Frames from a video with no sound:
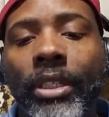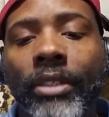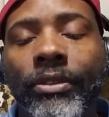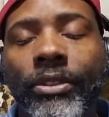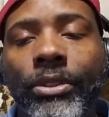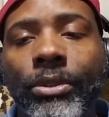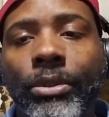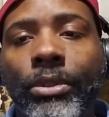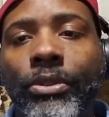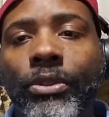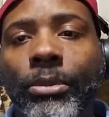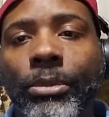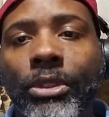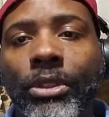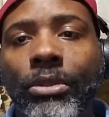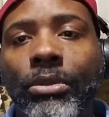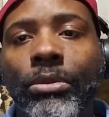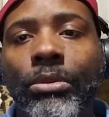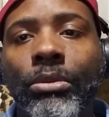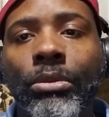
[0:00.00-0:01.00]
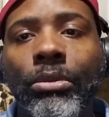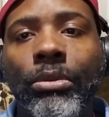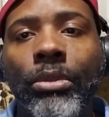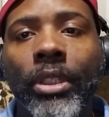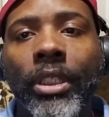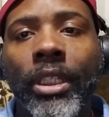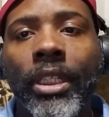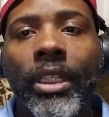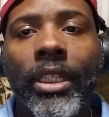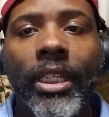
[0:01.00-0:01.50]
students from a school
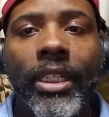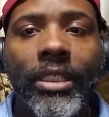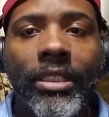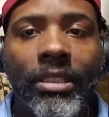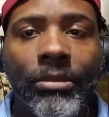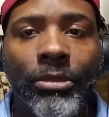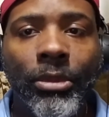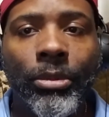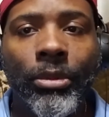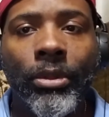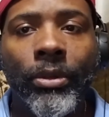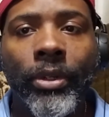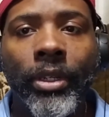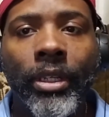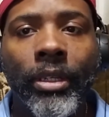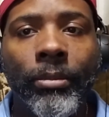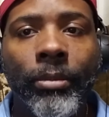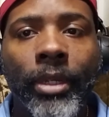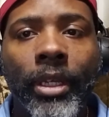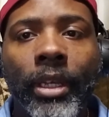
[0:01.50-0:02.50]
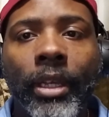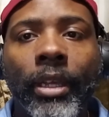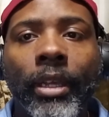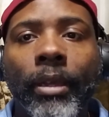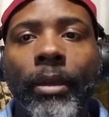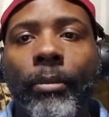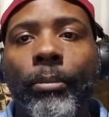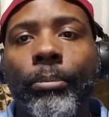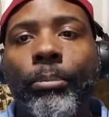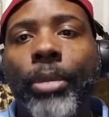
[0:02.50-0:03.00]
in that summer program,
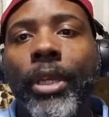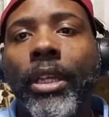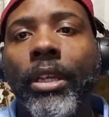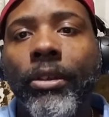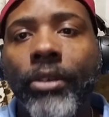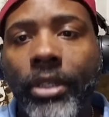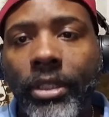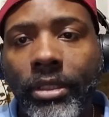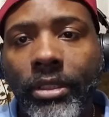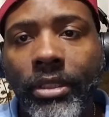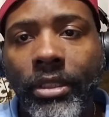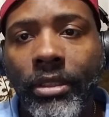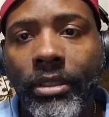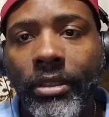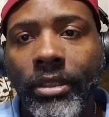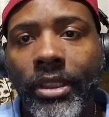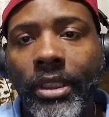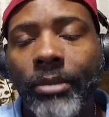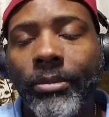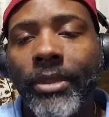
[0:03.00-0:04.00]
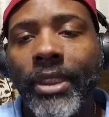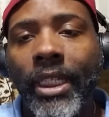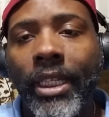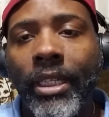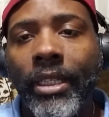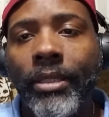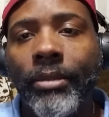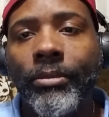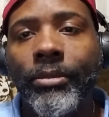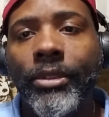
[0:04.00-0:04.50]
parents
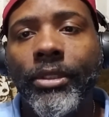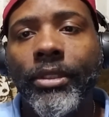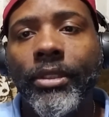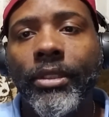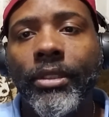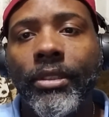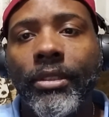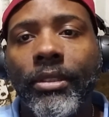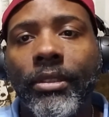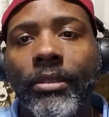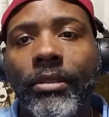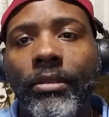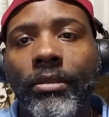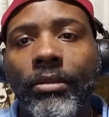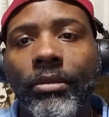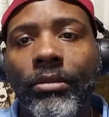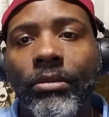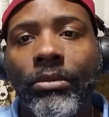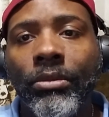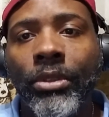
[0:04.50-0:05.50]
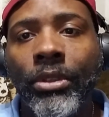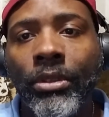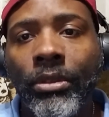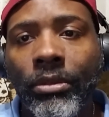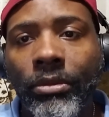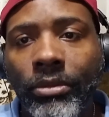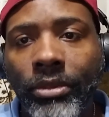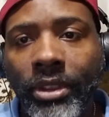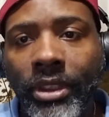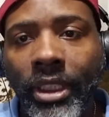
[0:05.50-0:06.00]
sometimes
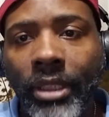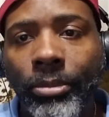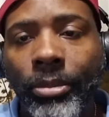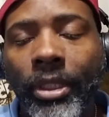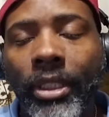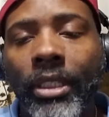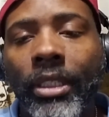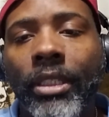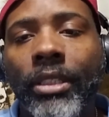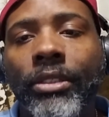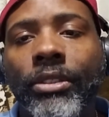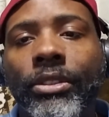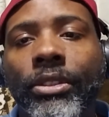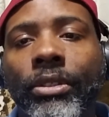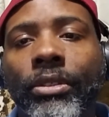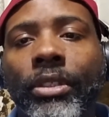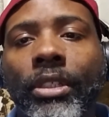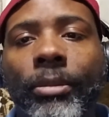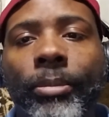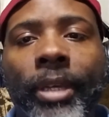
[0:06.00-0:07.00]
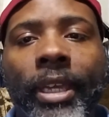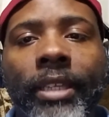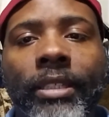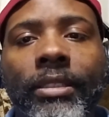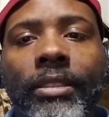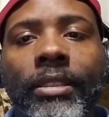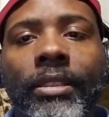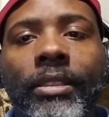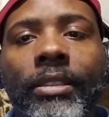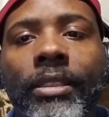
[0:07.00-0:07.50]
will step in certain
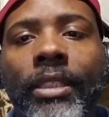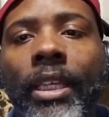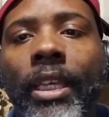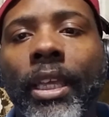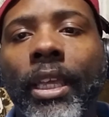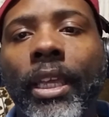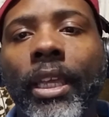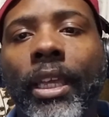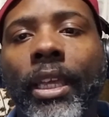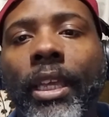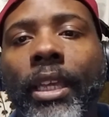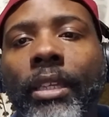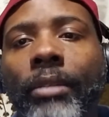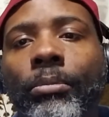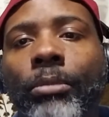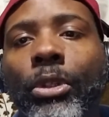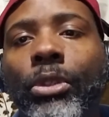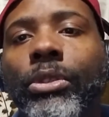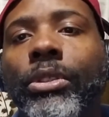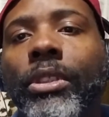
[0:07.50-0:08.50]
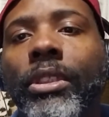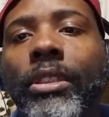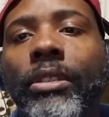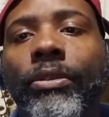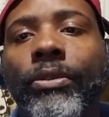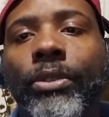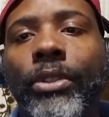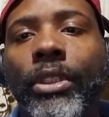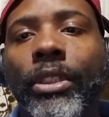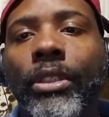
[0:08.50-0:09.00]
capacities, mostly
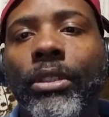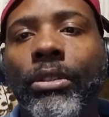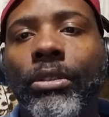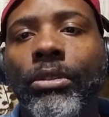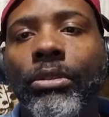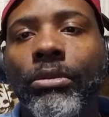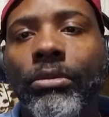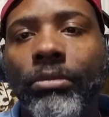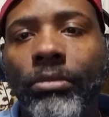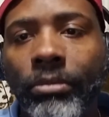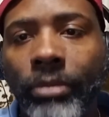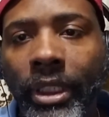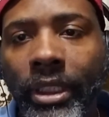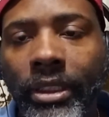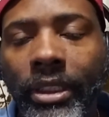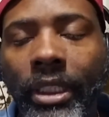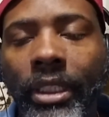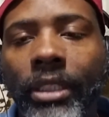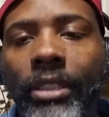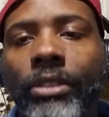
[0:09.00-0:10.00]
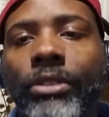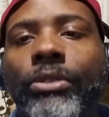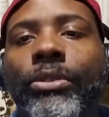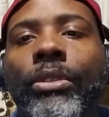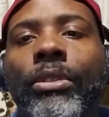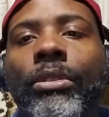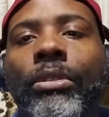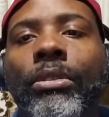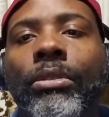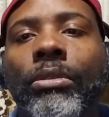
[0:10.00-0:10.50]
for, maintaining
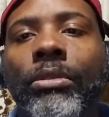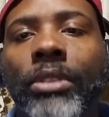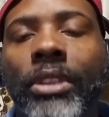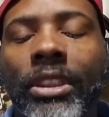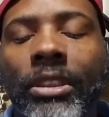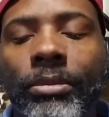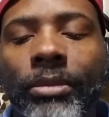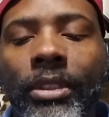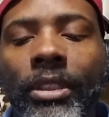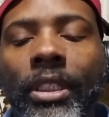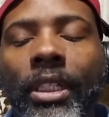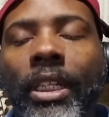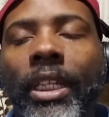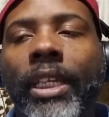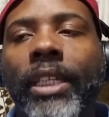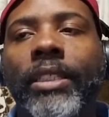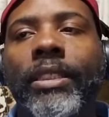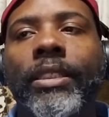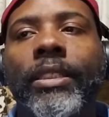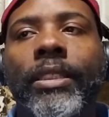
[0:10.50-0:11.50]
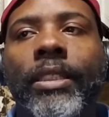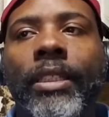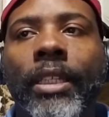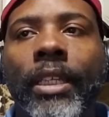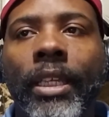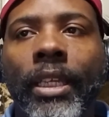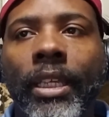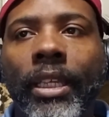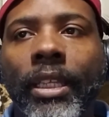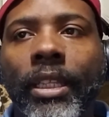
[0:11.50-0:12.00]
control, discipline of classes.
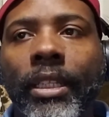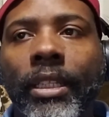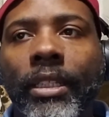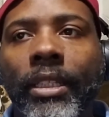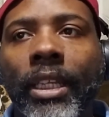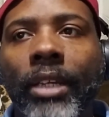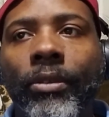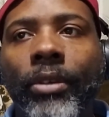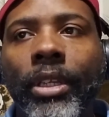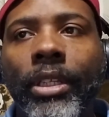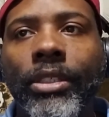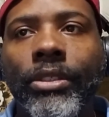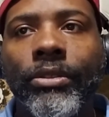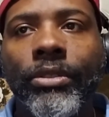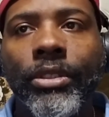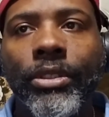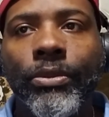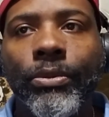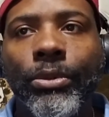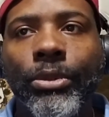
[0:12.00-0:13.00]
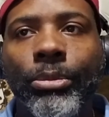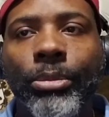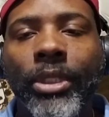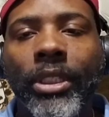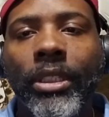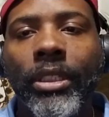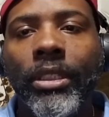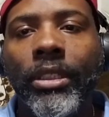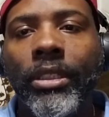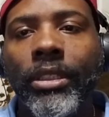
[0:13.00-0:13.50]
That ranking structure will be
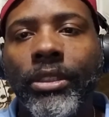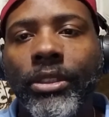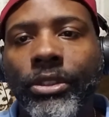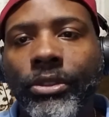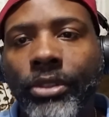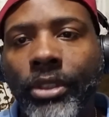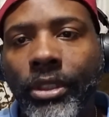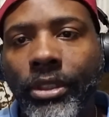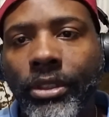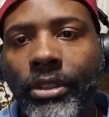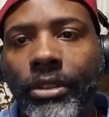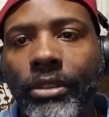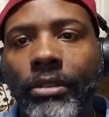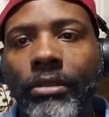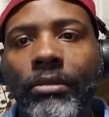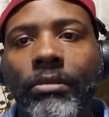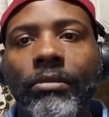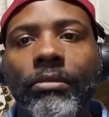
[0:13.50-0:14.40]
an instructor,